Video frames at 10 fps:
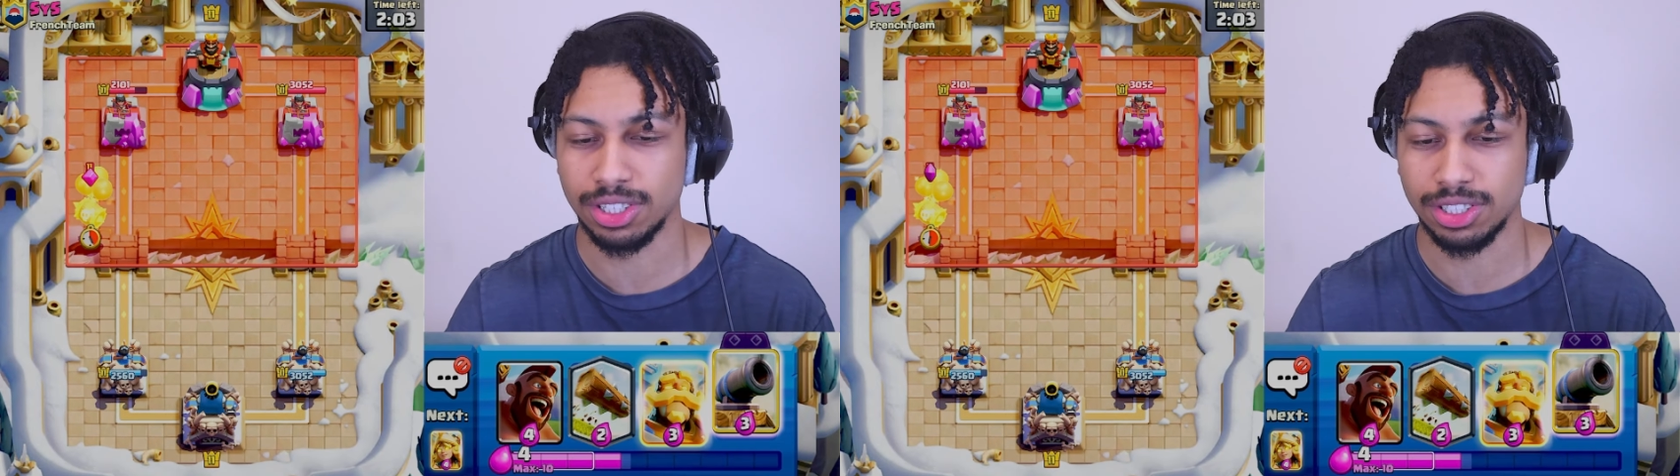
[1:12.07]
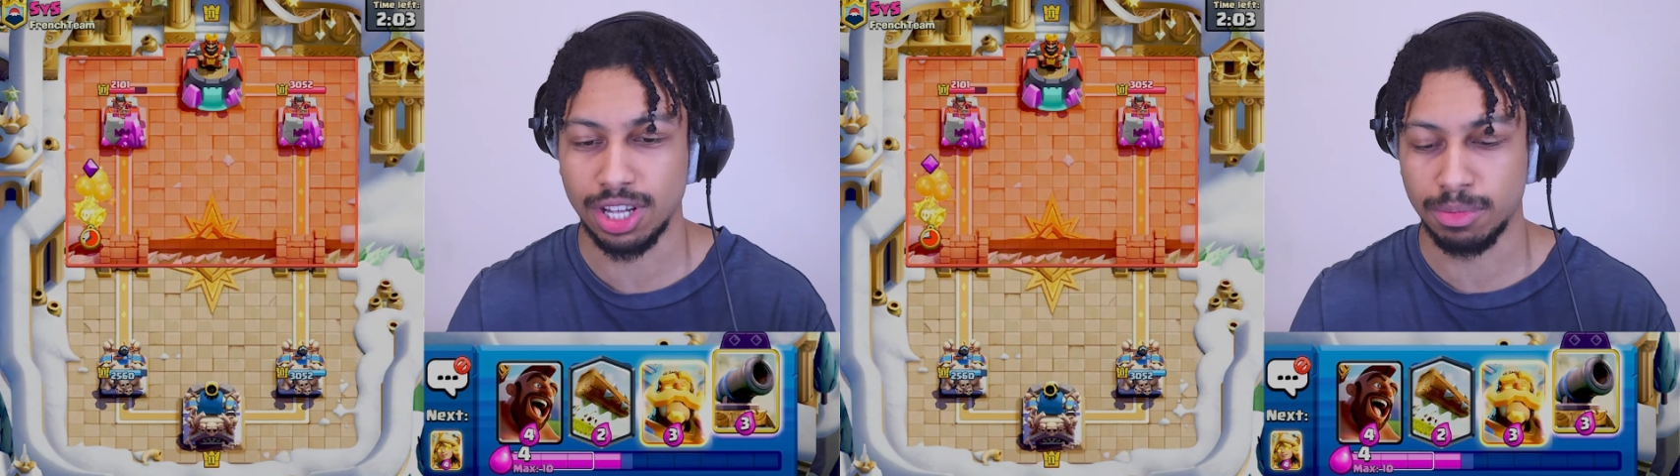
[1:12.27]

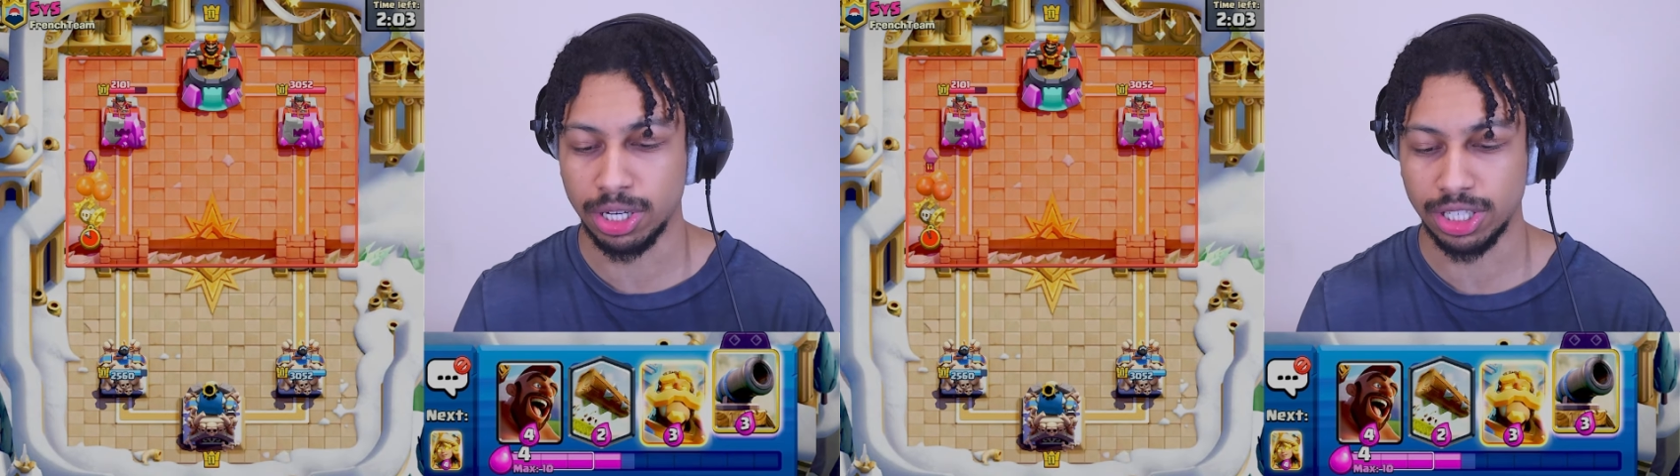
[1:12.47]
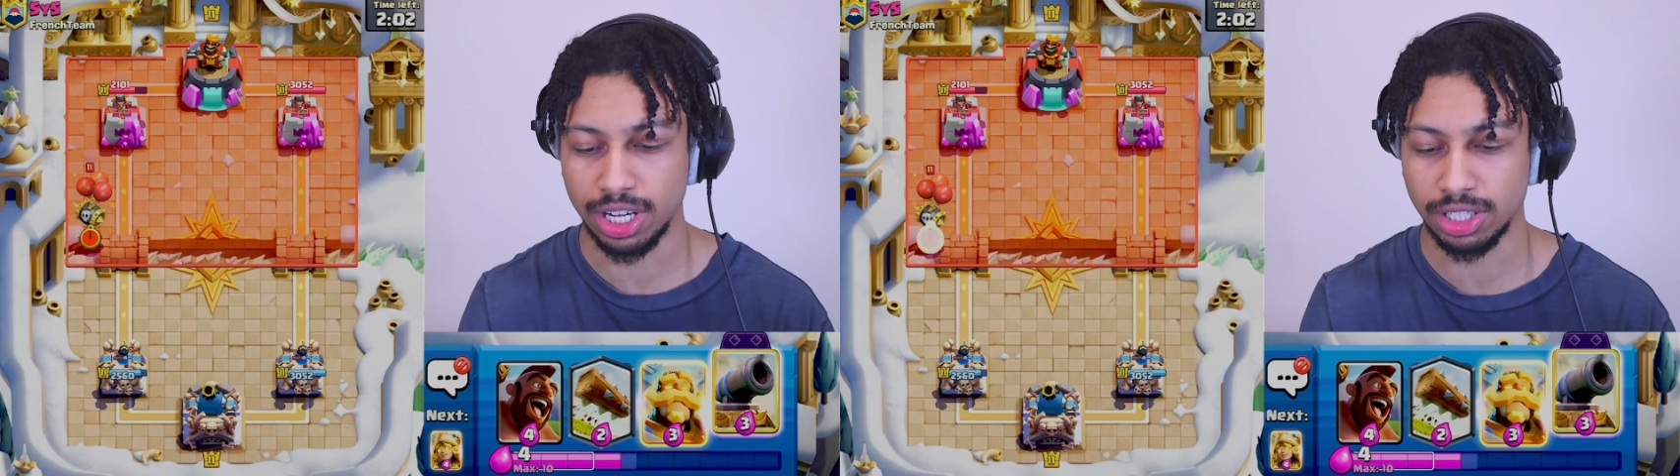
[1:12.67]
There's not
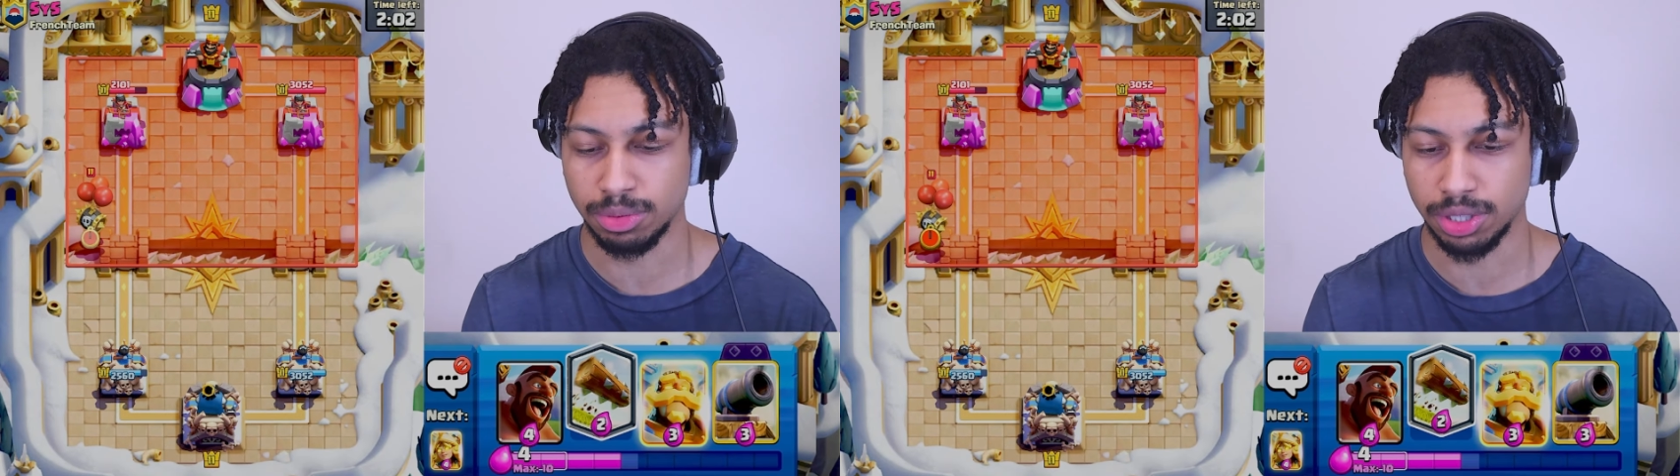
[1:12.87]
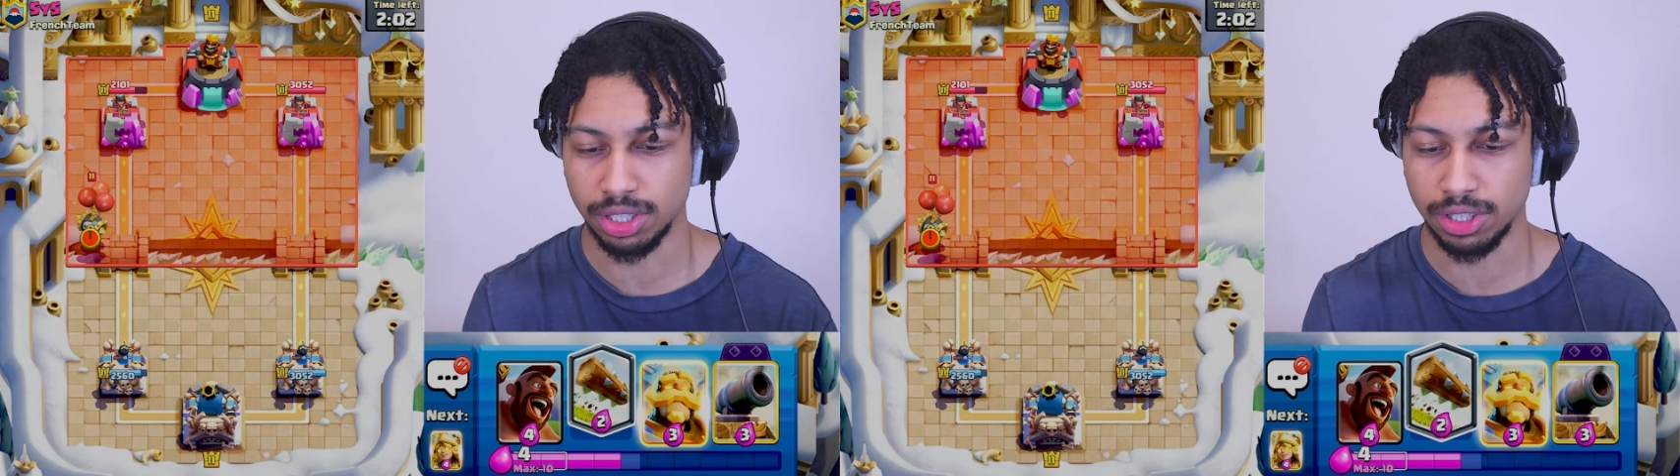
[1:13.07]
much else
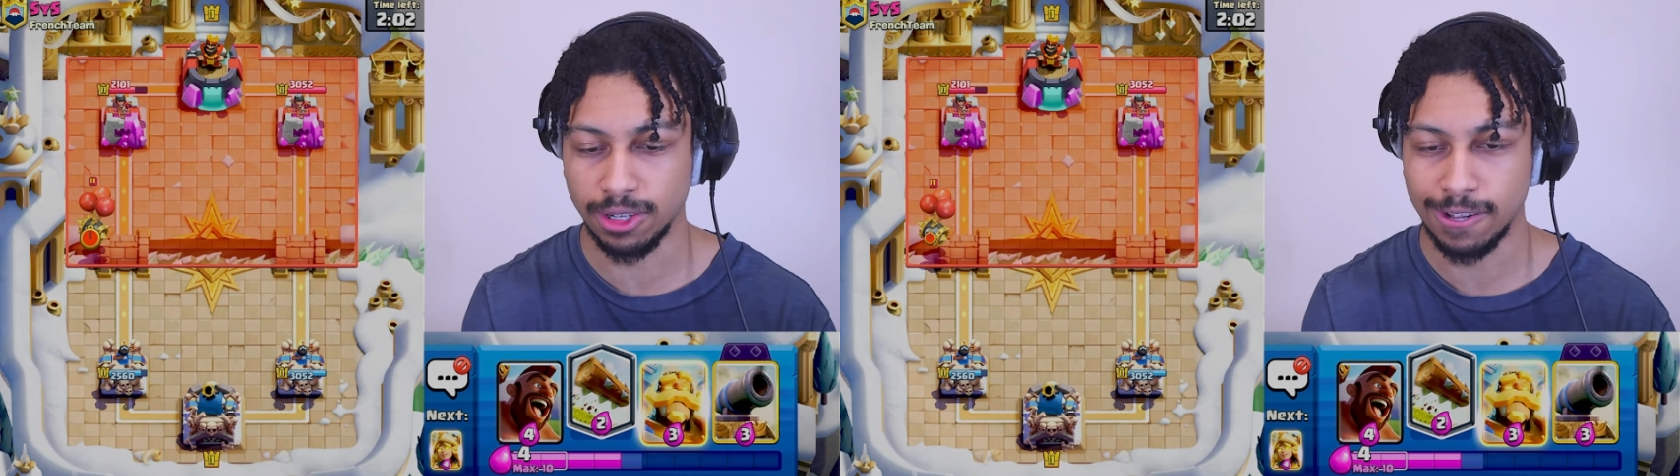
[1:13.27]
we could do.